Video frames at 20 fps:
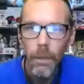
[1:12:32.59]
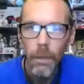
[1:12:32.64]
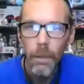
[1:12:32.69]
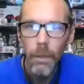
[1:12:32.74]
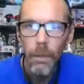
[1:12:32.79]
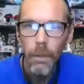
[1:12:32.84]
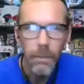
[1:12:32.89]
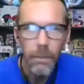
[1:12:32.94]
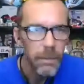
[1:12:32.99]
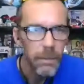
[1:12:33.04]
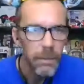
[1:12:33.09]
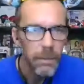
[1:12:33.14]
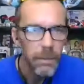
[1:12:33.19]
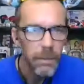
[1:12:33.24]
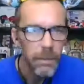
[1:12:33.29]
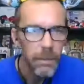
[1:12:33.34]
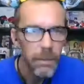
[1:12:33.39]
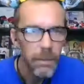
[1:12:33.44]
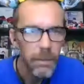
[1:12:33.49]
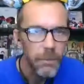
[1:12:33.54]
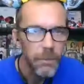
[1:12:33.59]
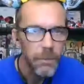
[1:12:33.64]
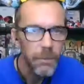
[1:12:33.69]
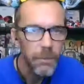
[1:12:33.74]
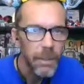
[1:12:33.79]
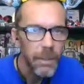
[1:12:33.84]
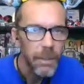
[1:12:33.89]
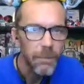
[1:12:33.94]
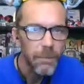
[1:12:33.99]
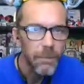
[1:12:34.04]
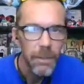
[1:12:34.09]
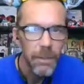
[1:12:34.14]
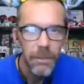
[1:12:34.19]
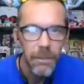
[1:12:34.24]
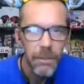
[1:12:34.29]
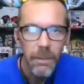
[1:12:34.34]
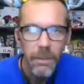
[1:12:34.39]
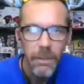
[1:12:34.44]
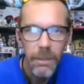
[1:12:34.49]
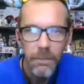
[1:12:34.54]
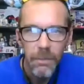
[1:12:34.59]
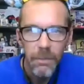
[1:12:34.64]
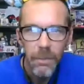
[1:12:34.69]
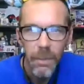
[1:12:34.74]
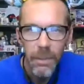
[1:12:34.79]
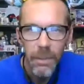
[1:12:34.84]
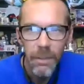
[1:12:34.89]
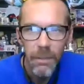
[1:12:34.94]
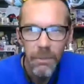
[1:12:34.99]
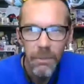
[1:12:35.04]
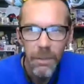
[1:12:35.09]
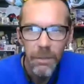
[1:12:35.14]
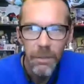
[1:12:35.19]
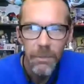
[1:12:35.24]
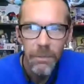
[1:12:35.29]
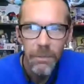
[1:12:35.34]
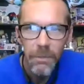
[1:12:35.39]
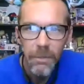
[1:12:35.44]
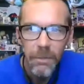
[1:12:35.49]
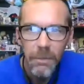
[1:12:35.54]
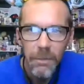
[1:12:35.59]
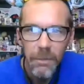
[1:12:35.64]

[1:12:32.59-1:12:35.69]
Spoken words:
So I guess I did almost forget about you because I was talking about